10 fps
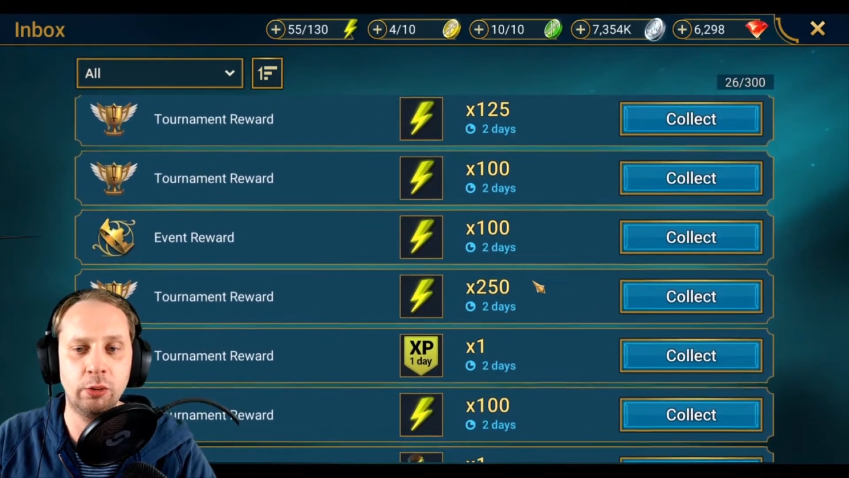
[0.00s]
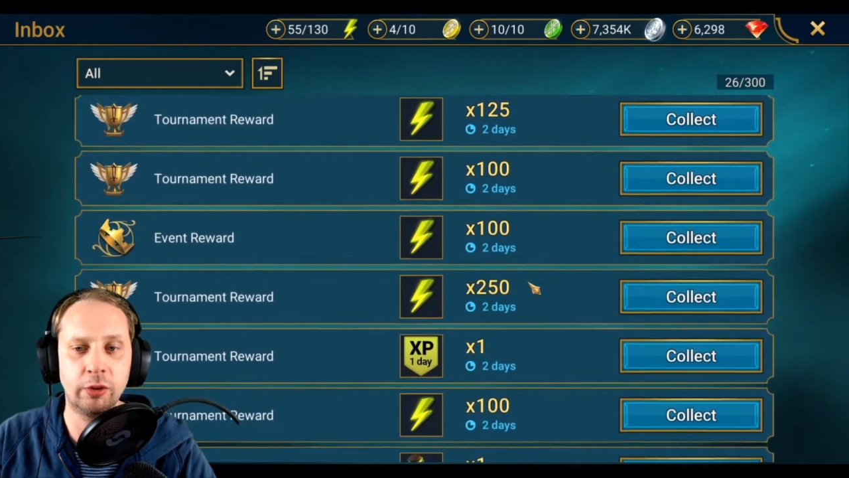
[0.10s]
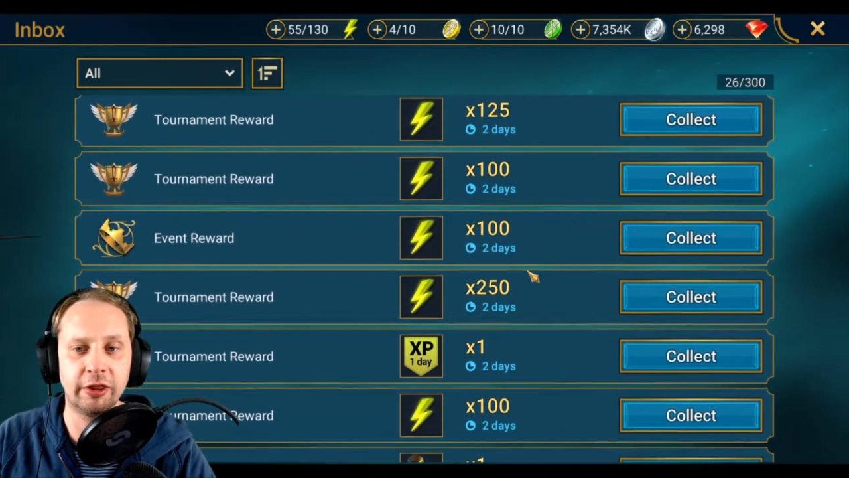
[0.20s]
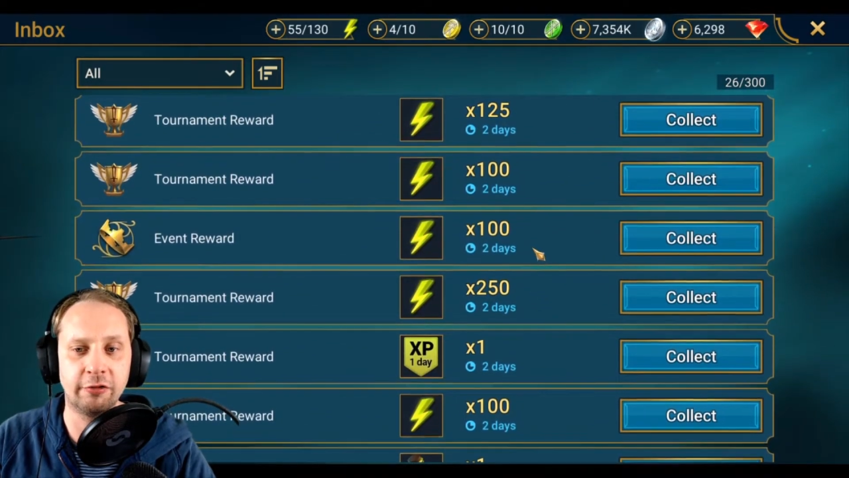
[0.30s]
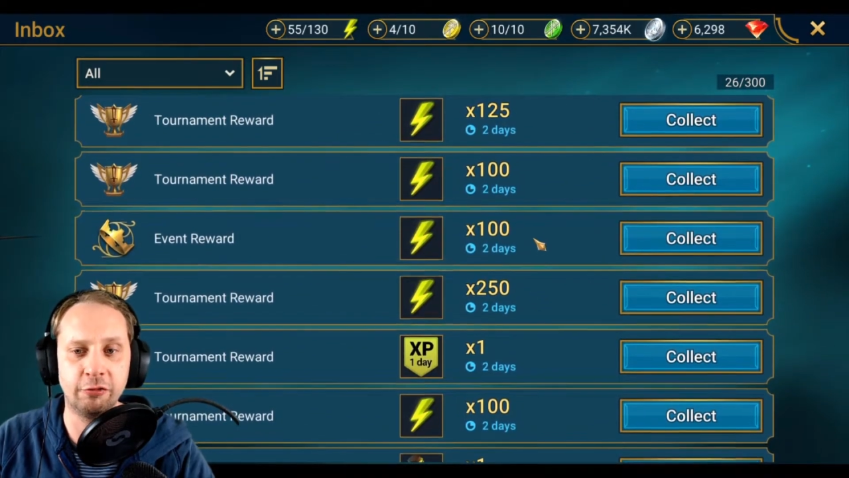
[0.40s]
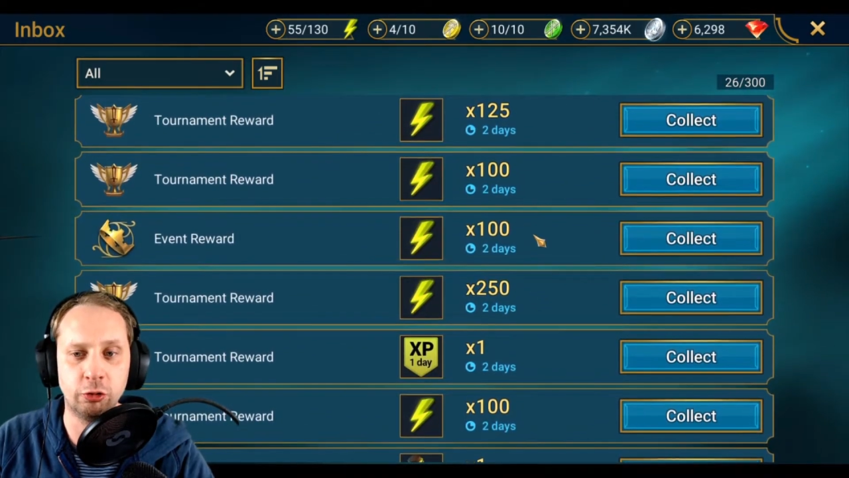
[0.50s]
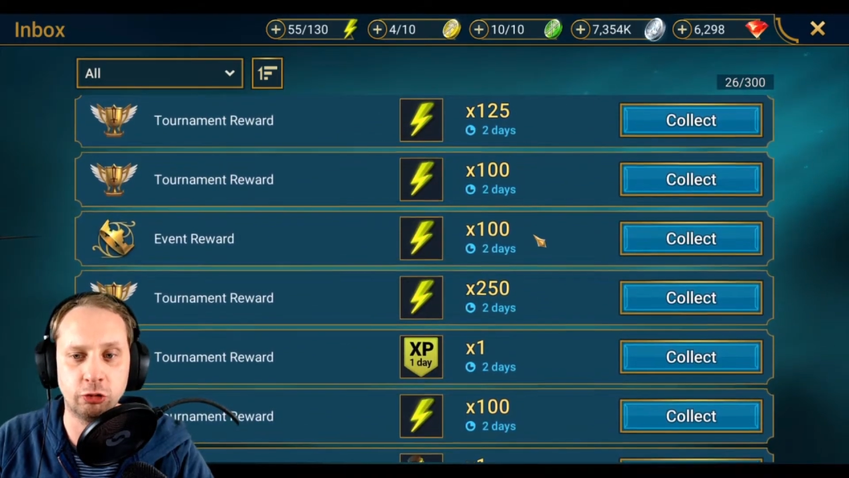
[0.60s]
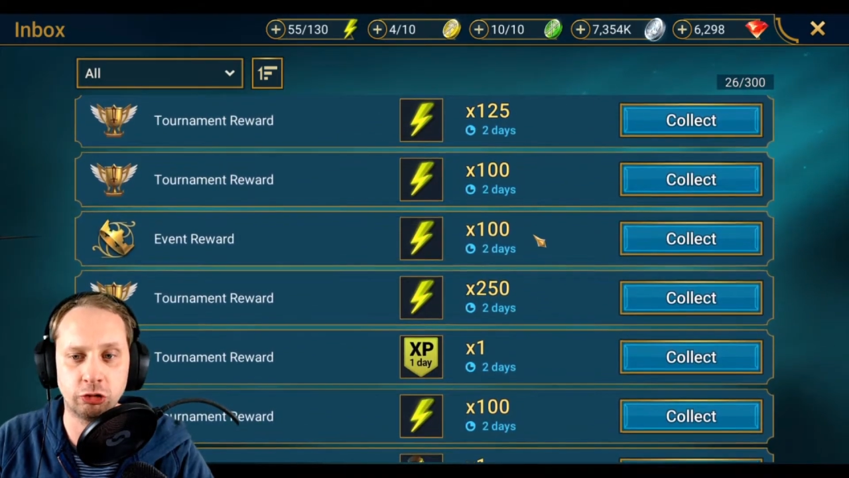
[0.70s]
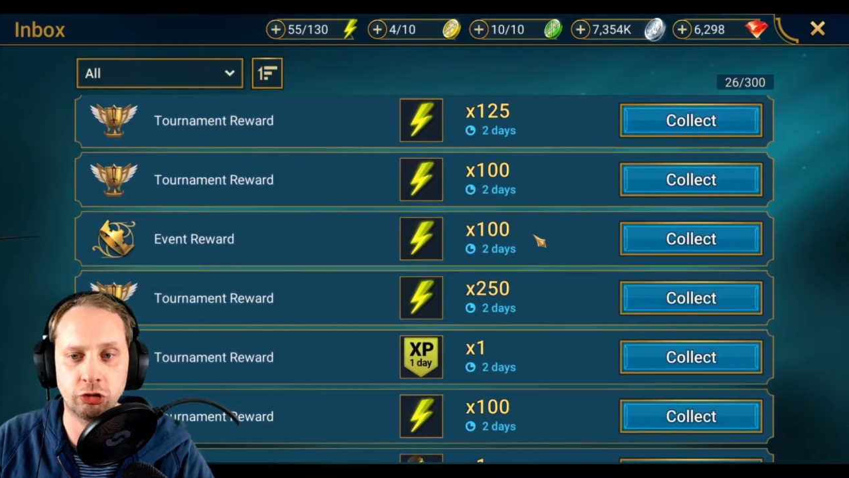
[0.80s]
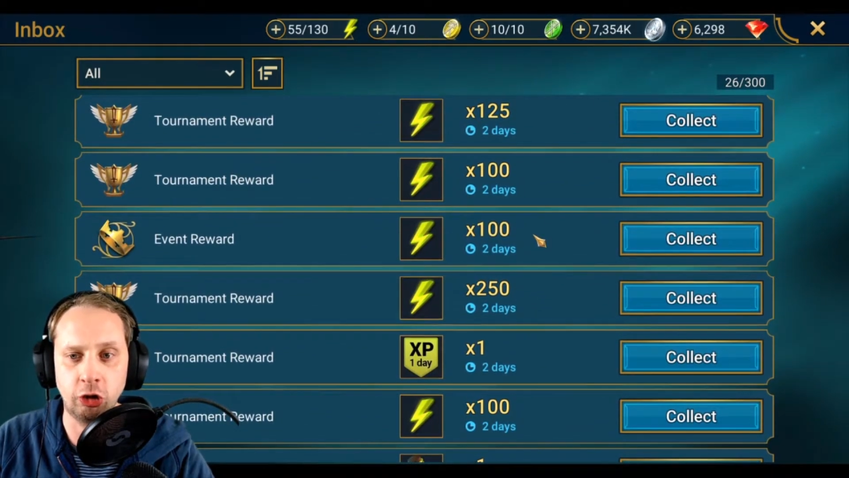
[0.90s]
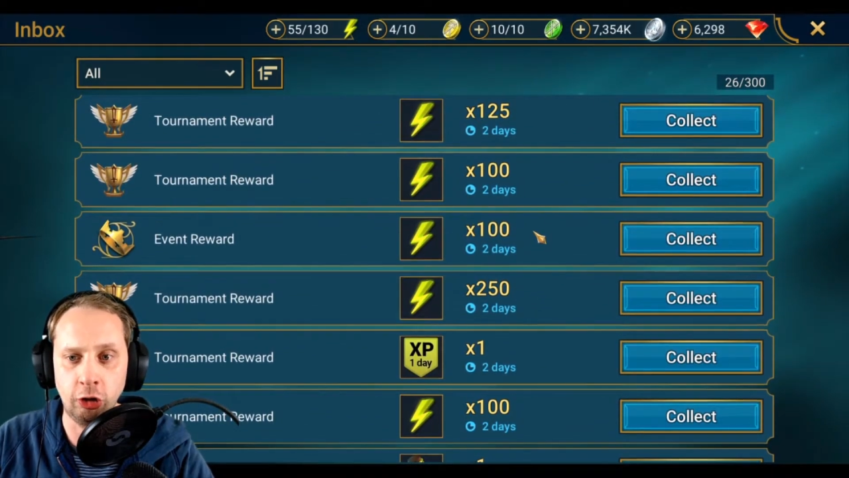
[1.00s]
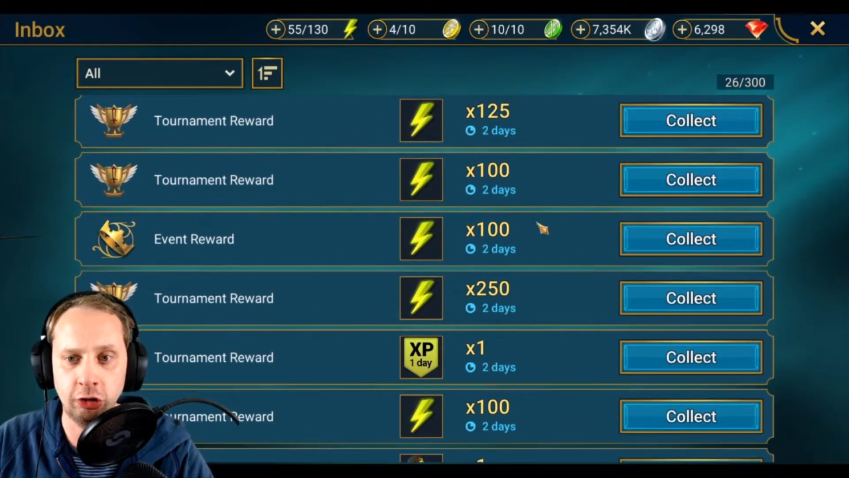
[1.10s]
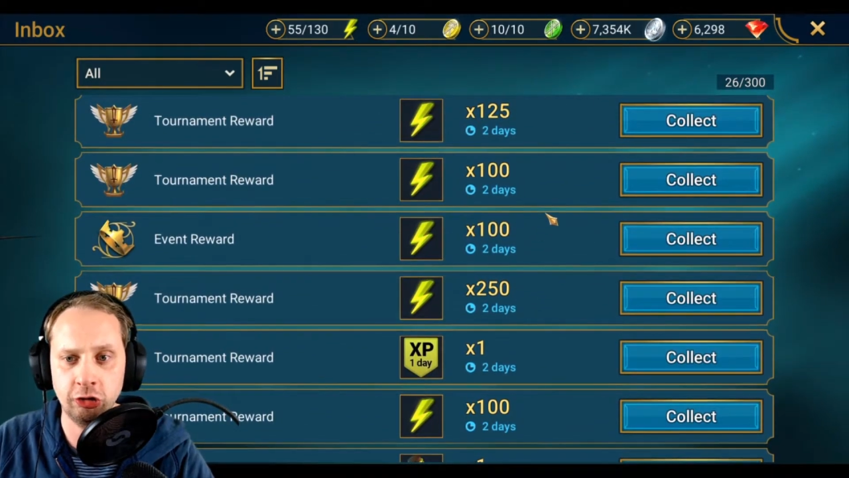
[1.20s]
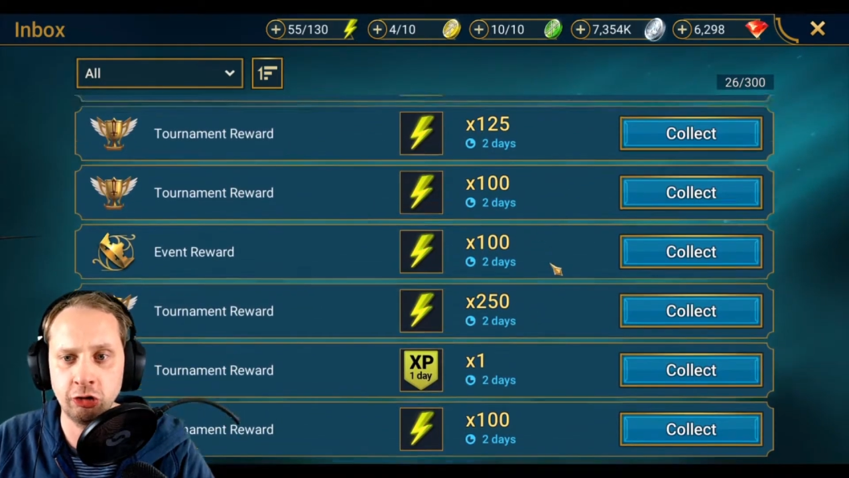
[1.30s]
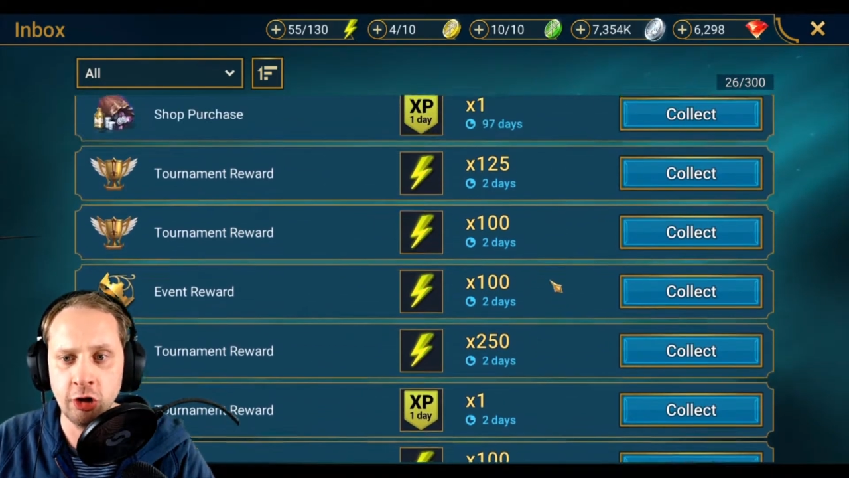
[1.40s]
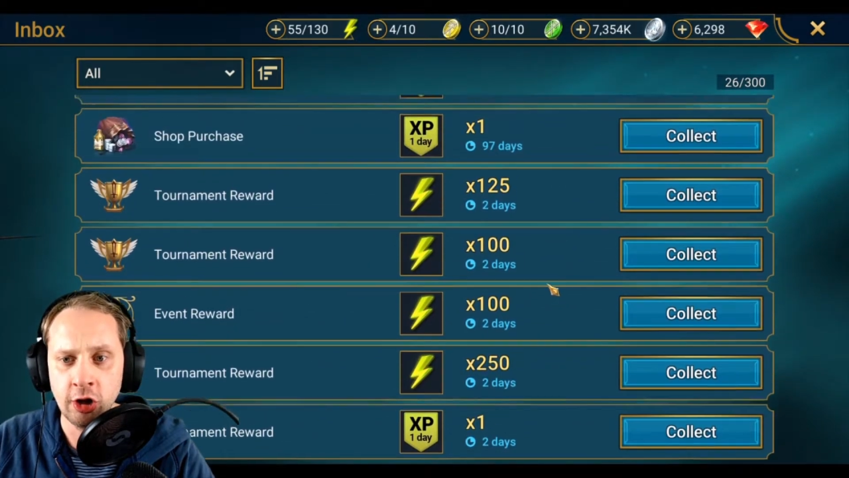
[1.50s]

when the fusion starts,